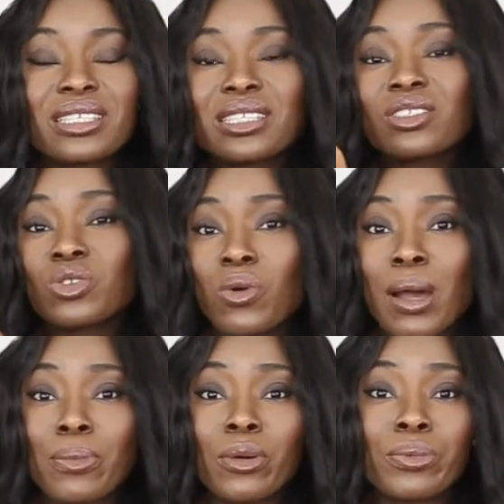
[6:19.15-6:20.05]
is so
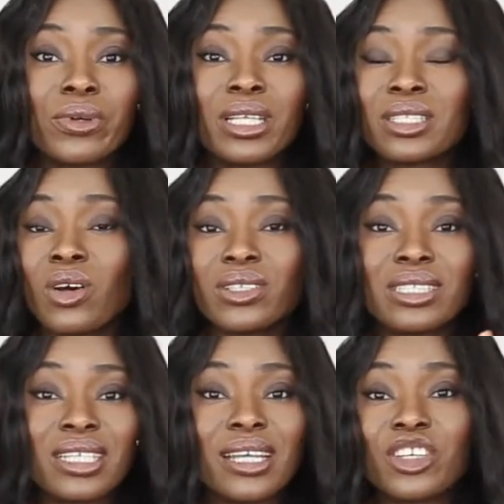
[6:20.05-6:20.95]
appropriate on the
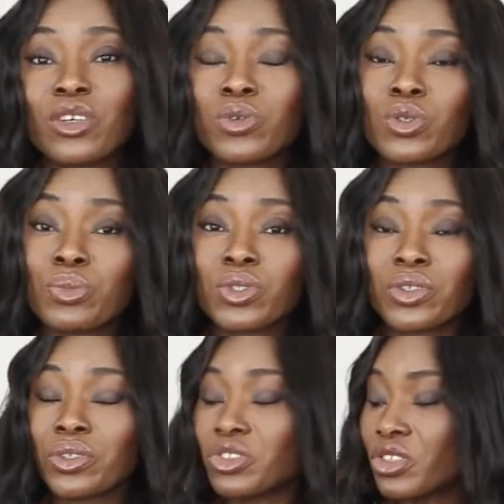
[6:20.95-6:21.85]
day that you don't want to put
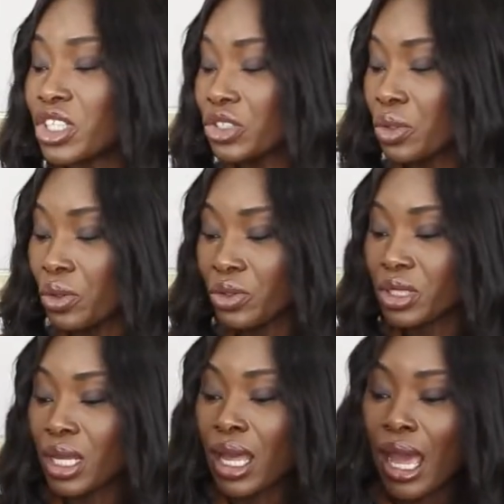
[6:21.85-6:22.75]
on your trench
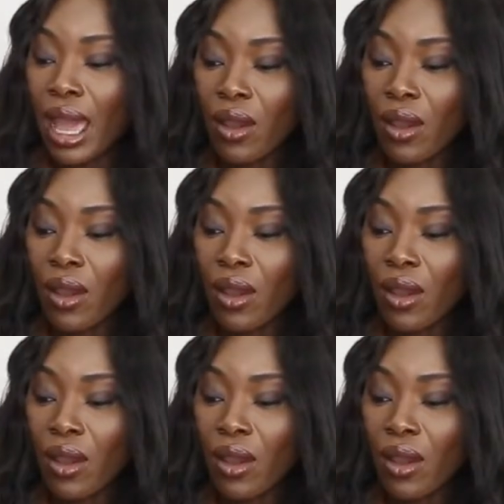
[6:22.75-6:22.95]
coat. I